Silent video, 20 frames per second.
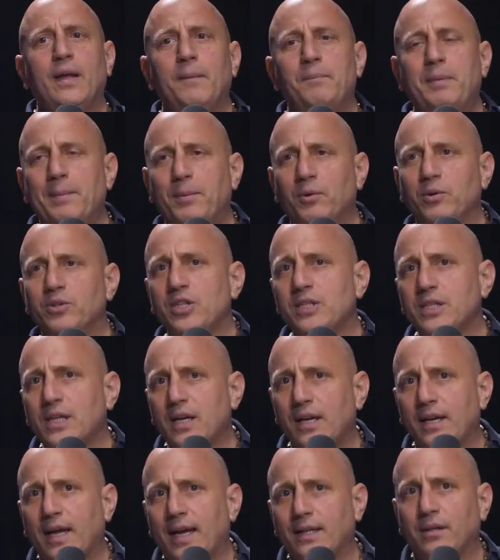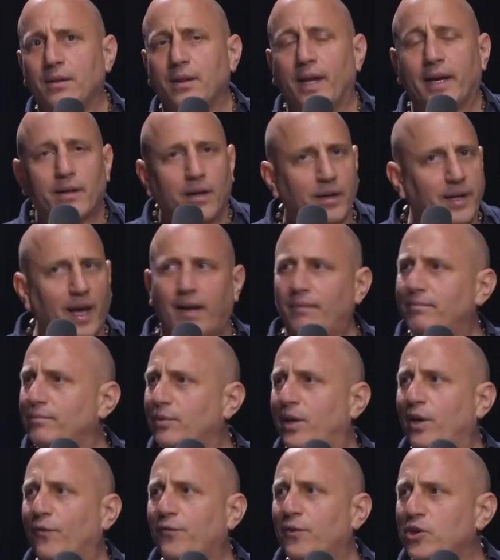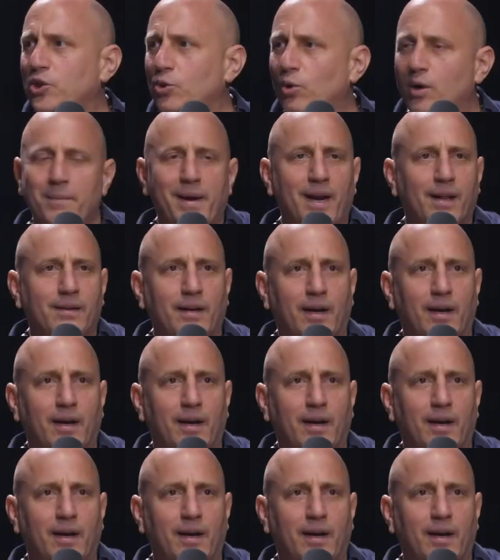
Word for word: people are just connected like, okay, we're here for a short amount of